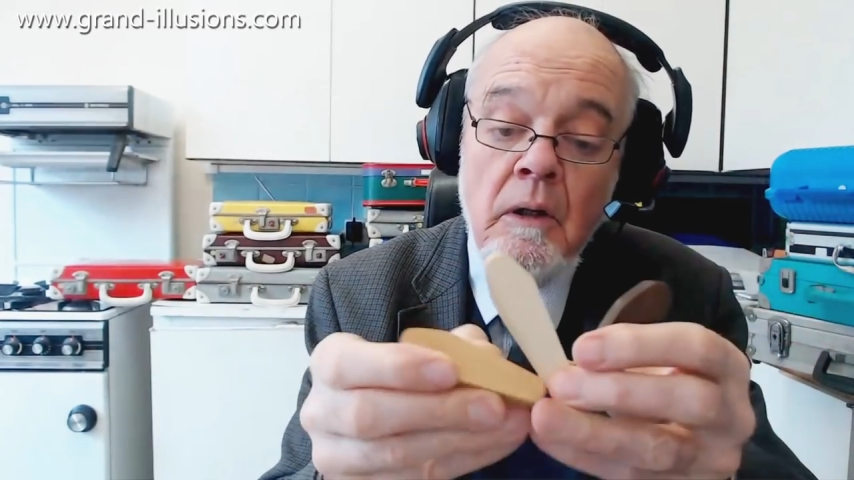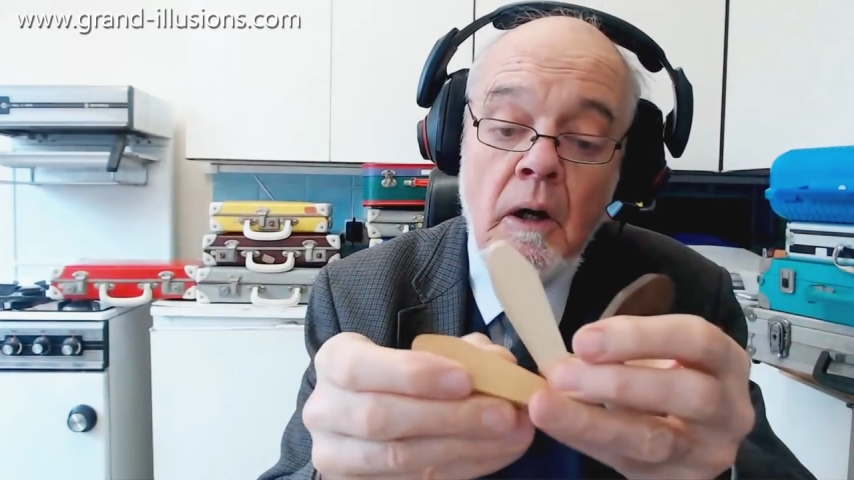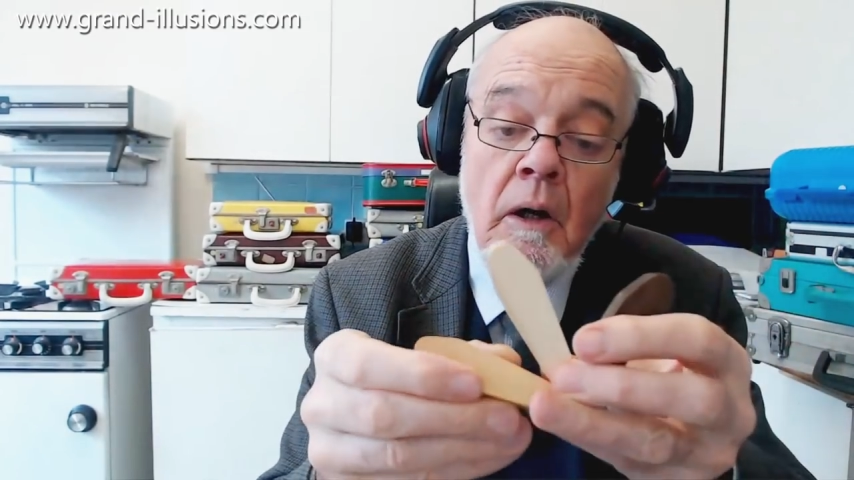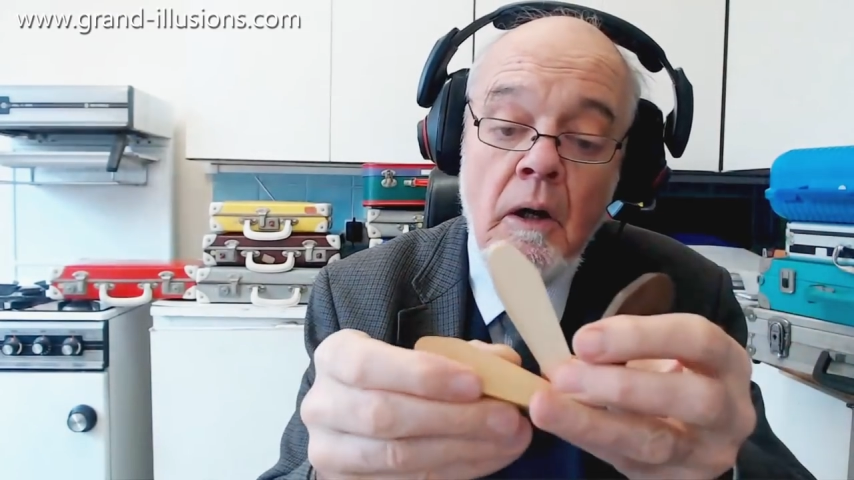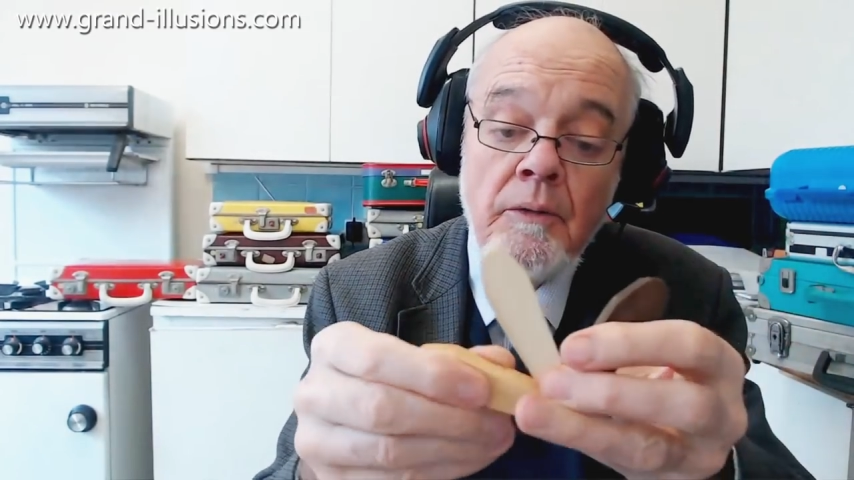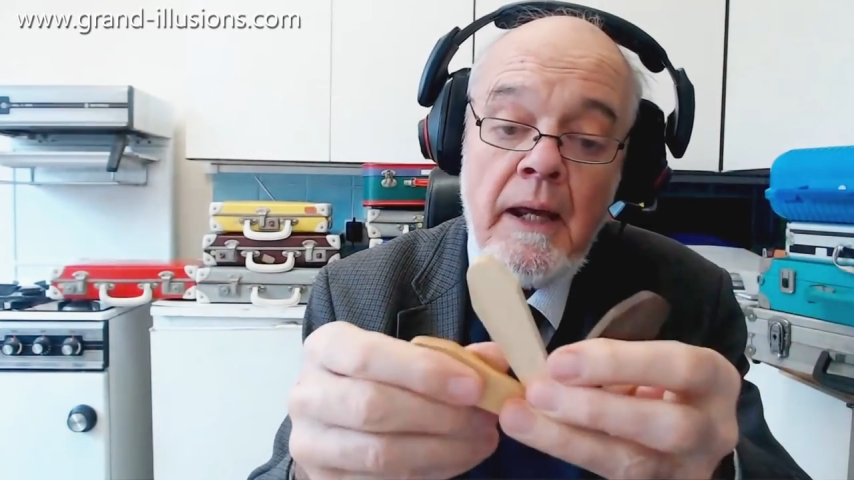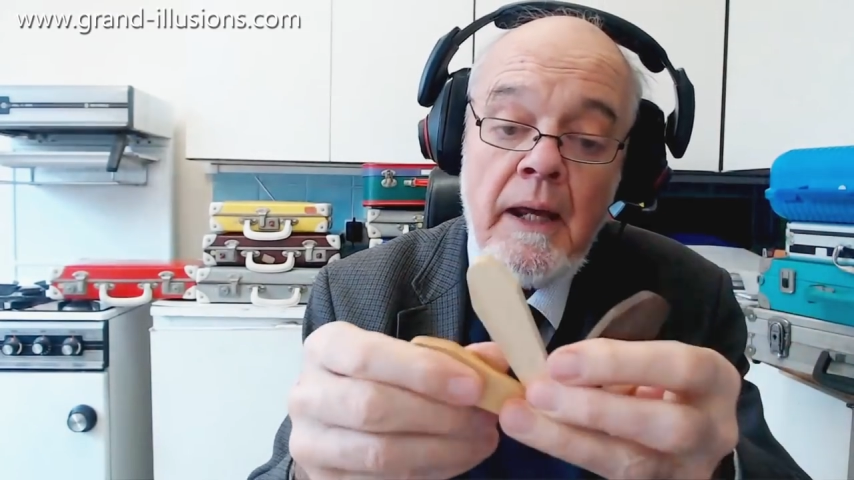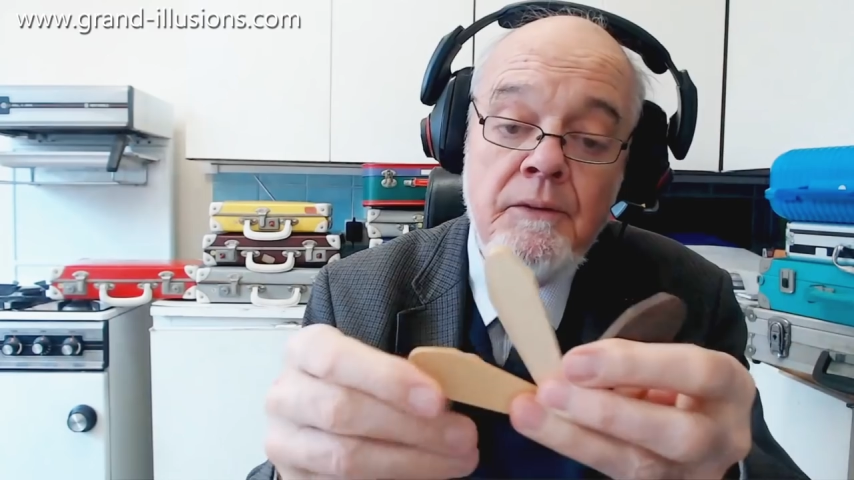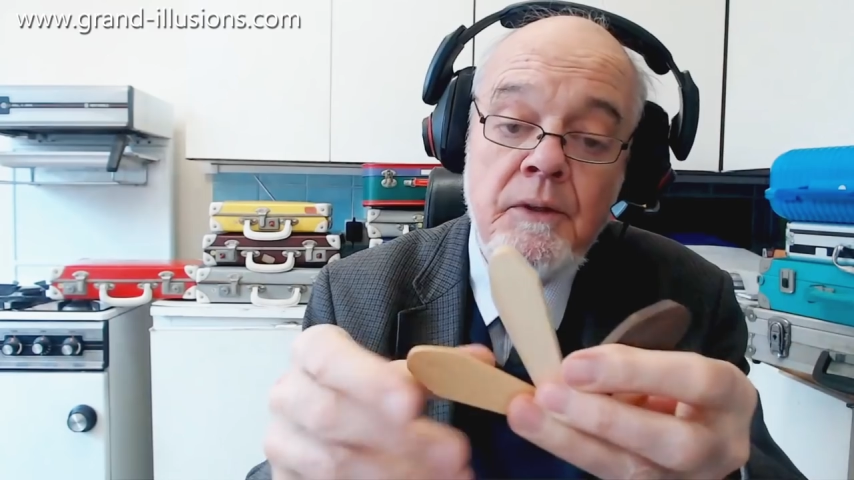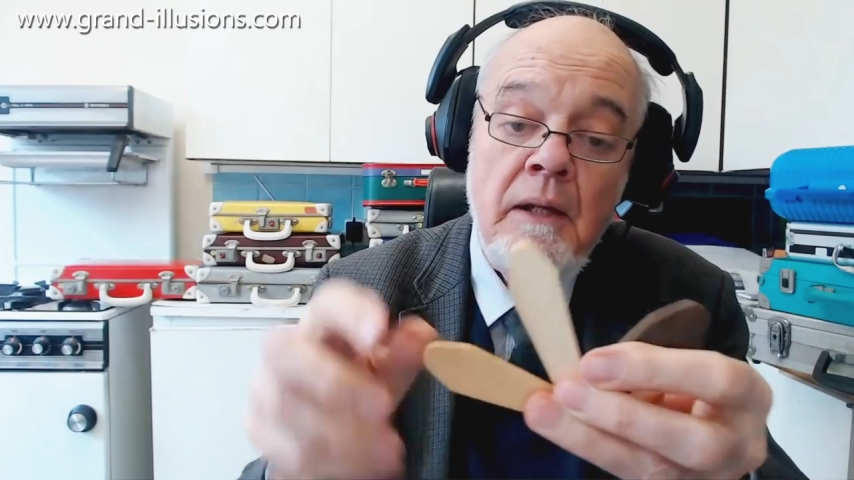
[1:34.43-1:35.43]
are the
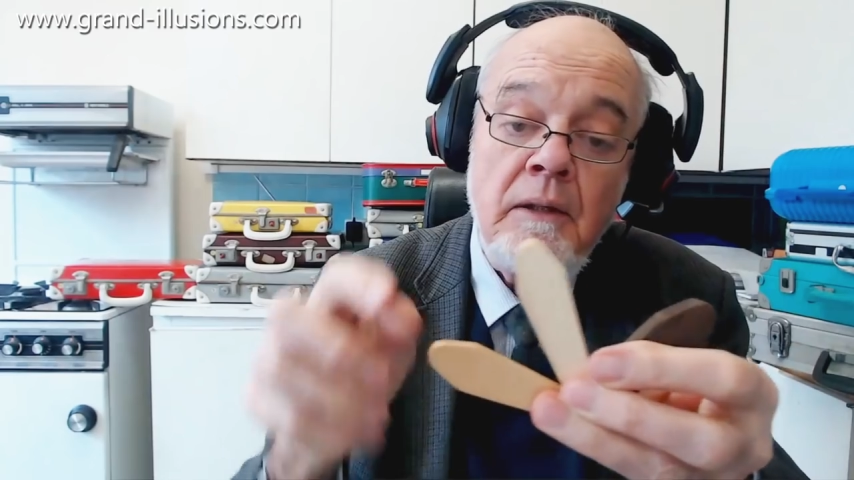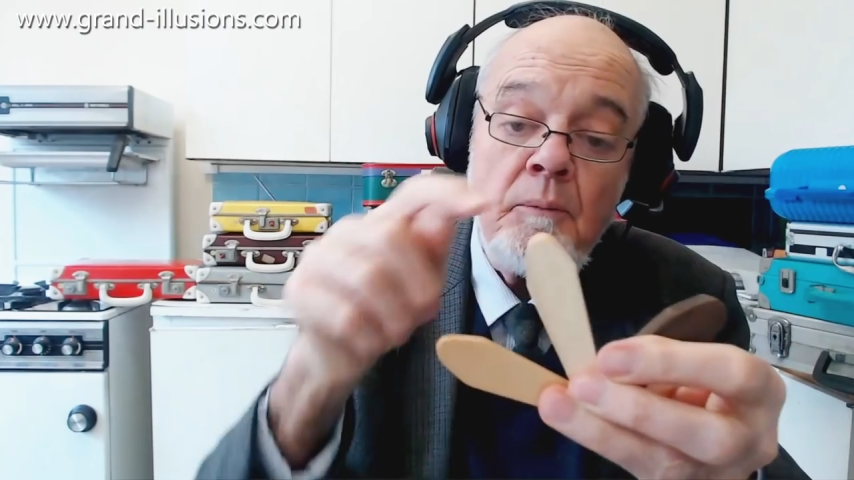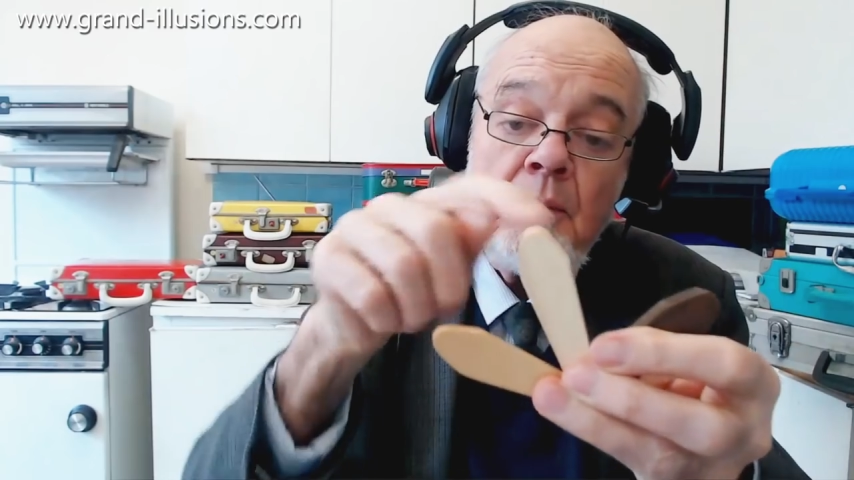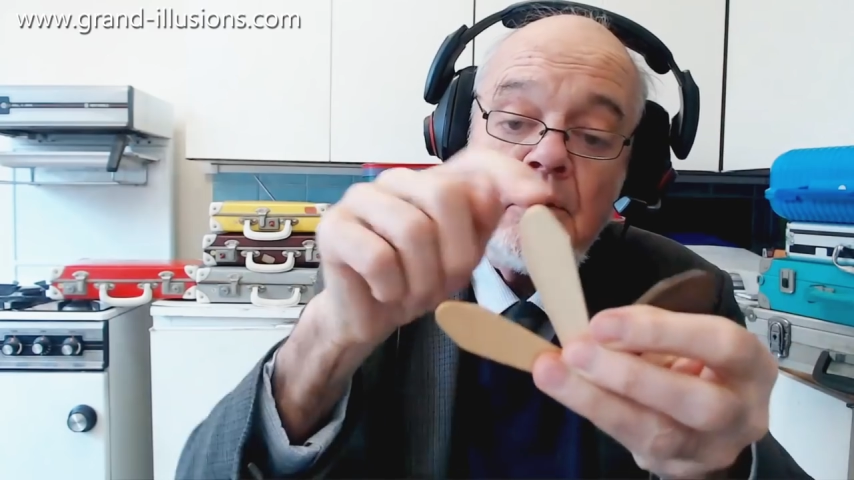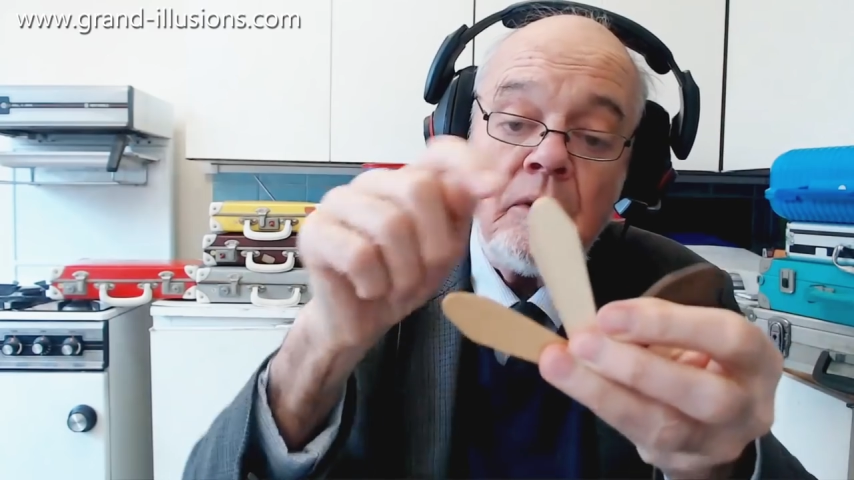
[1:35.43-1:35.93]
head and the middle